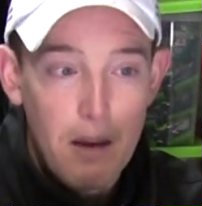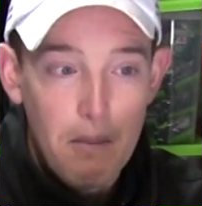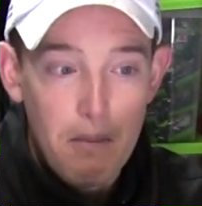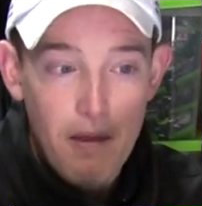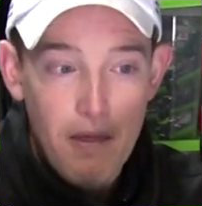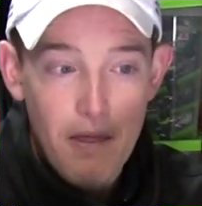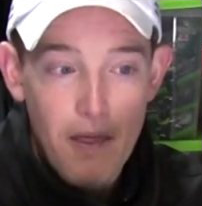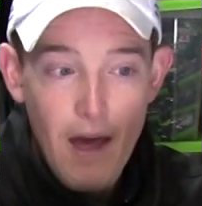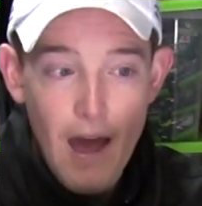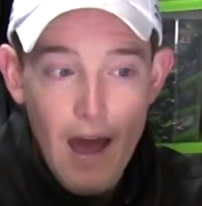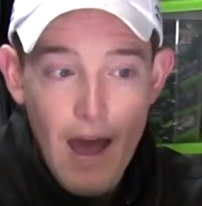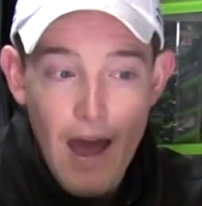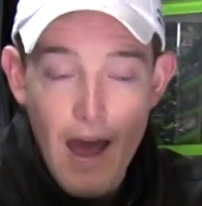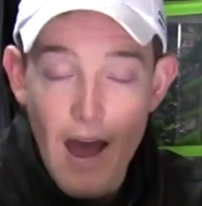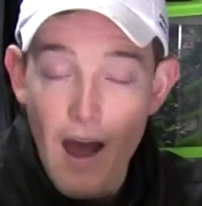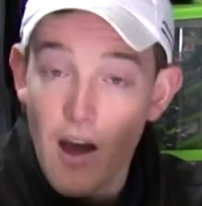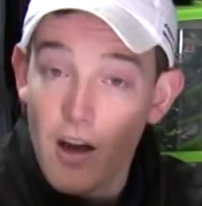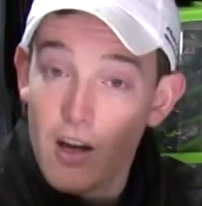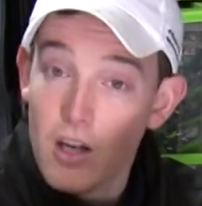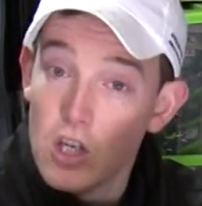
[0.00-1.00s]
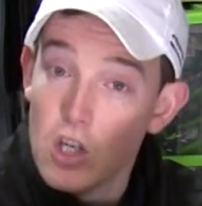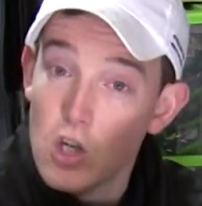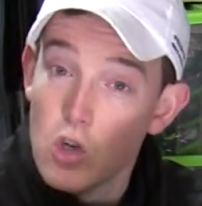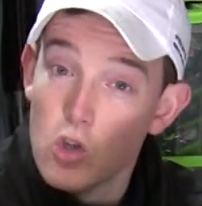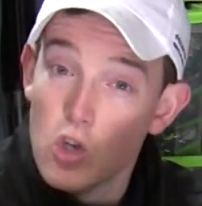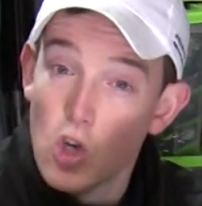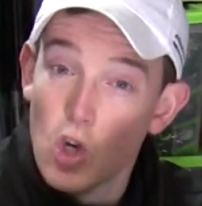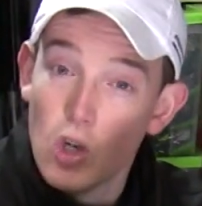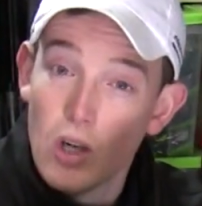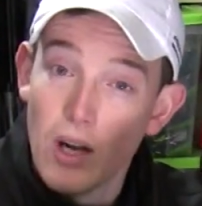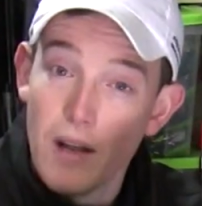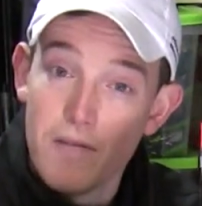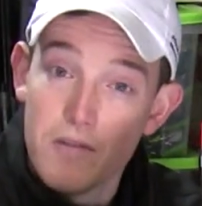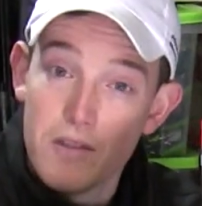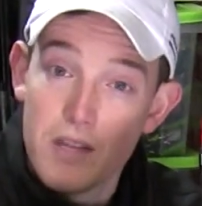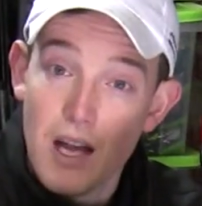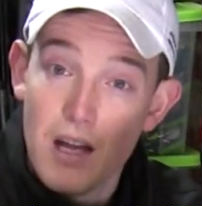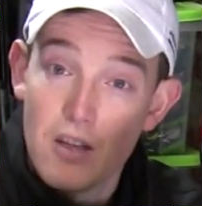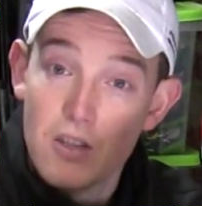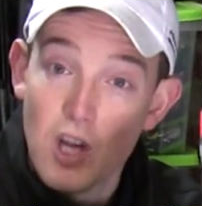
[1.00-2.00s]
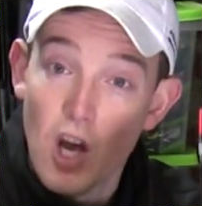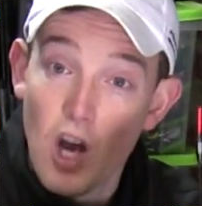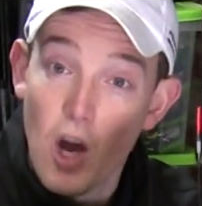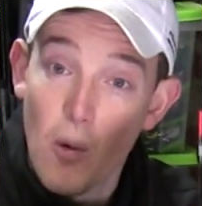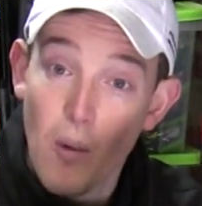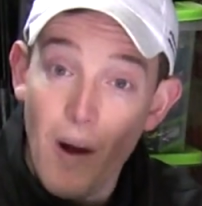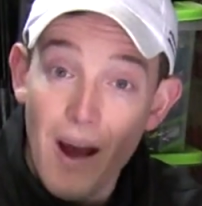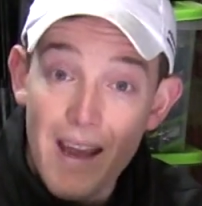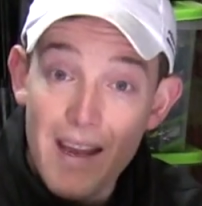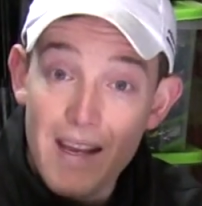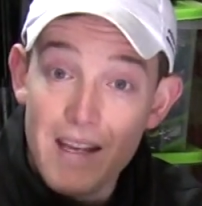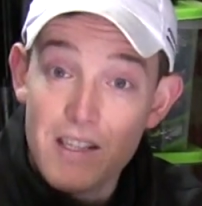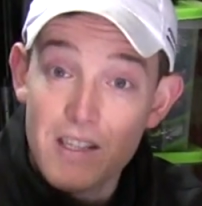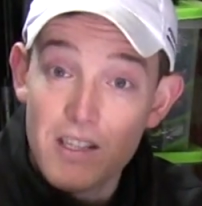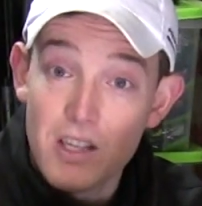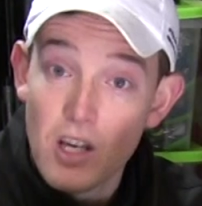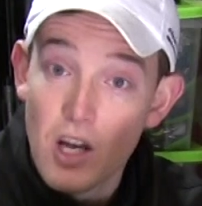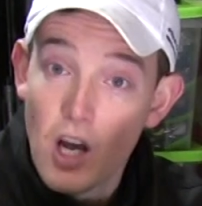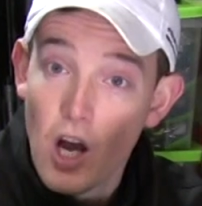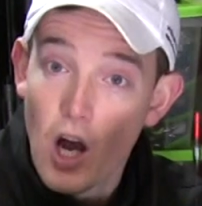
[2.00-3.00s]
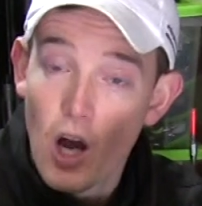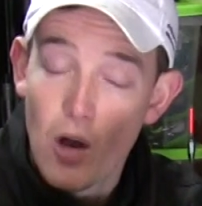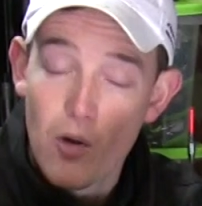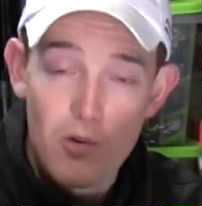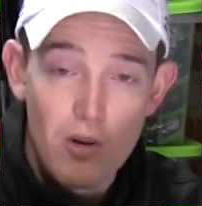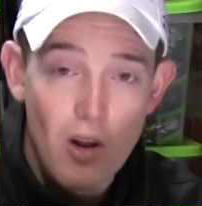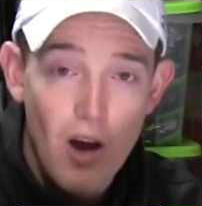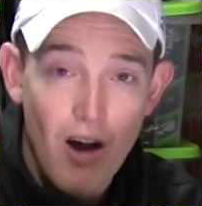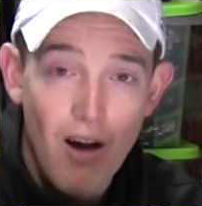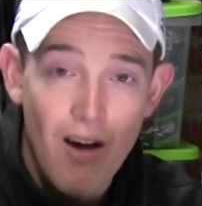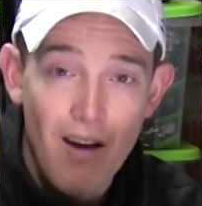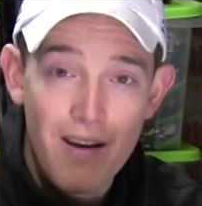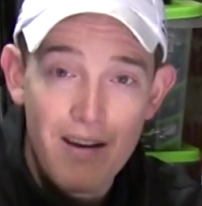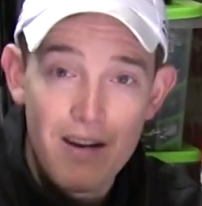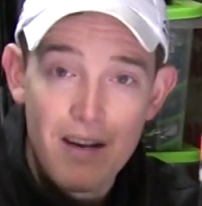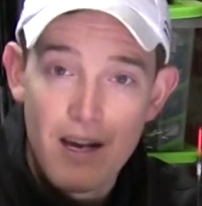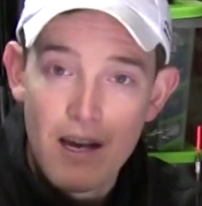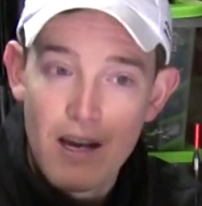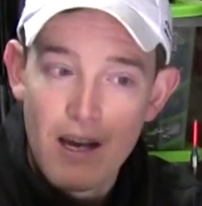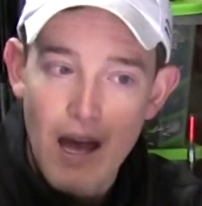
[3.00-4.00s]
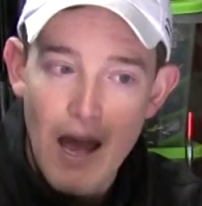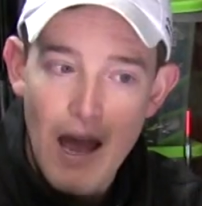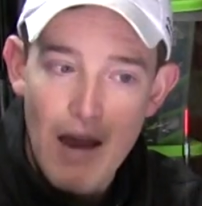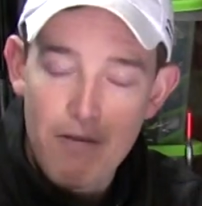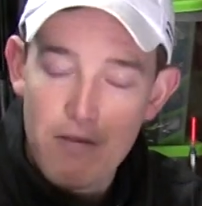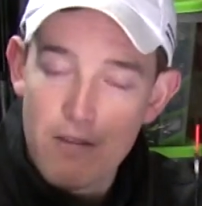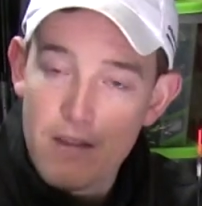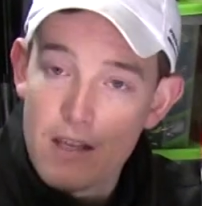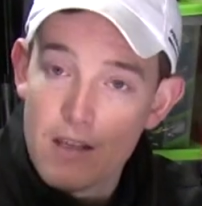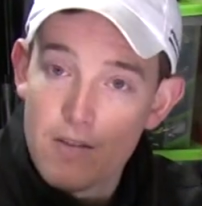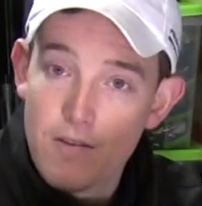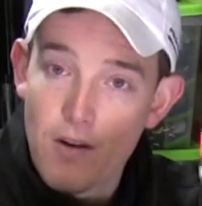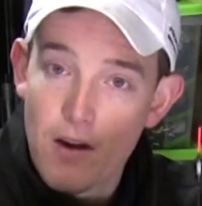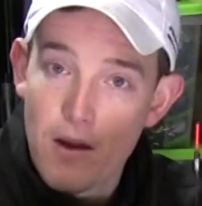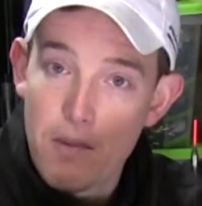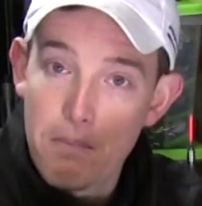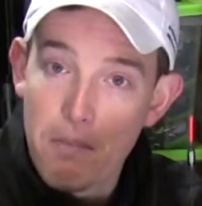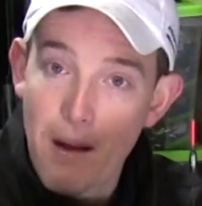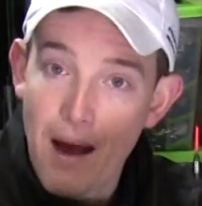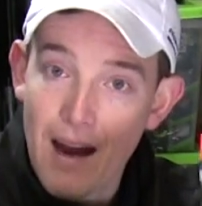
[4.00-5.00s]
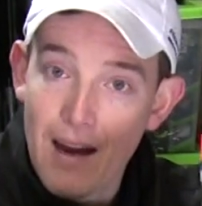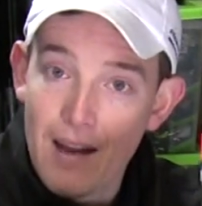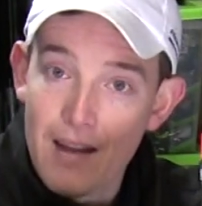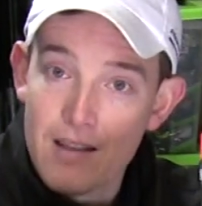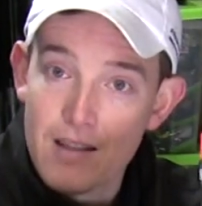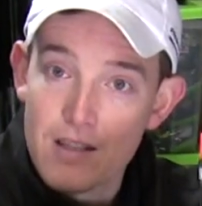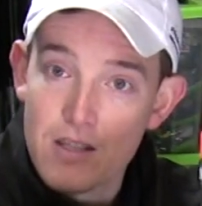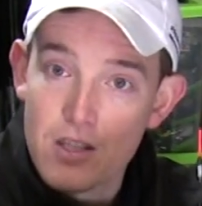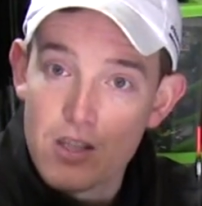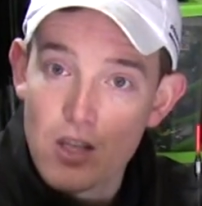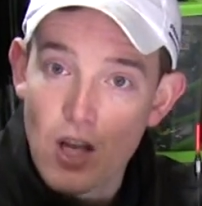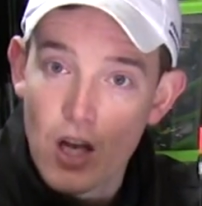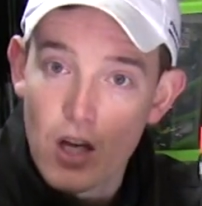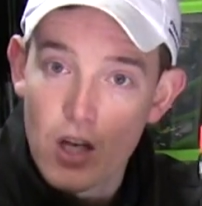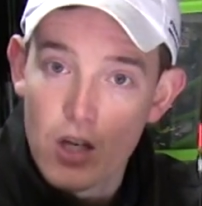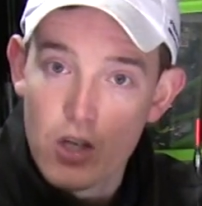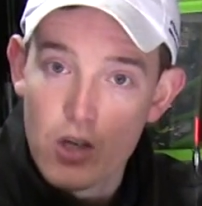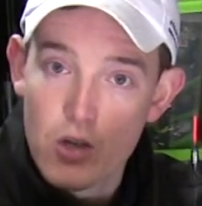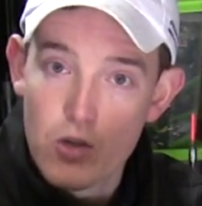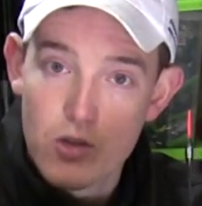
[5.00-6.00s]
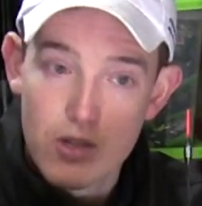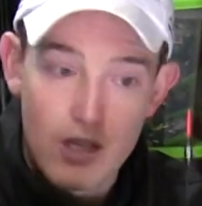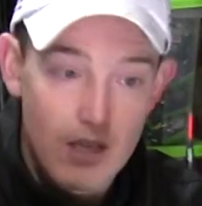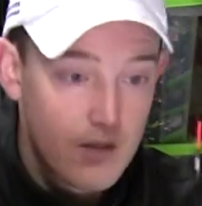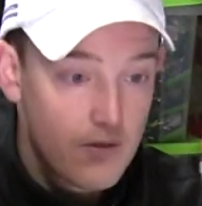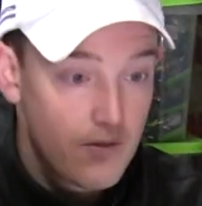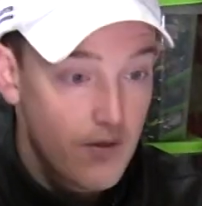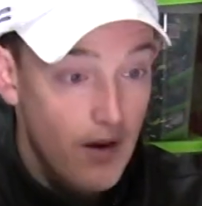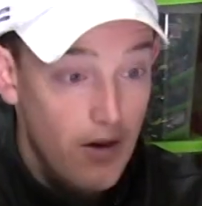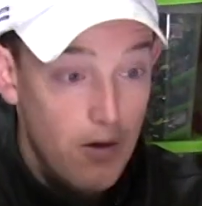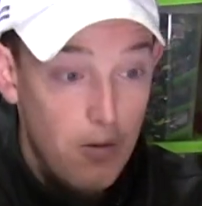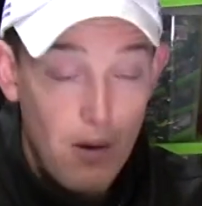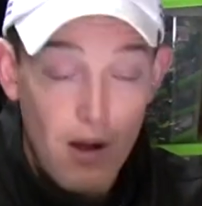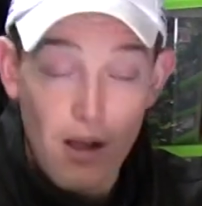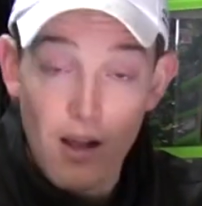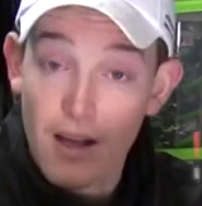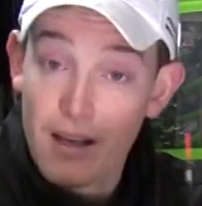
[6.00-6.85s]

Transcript: But there I can use hook lengths down to 0.8, 0.9, everything's very balanced, I can use things very well.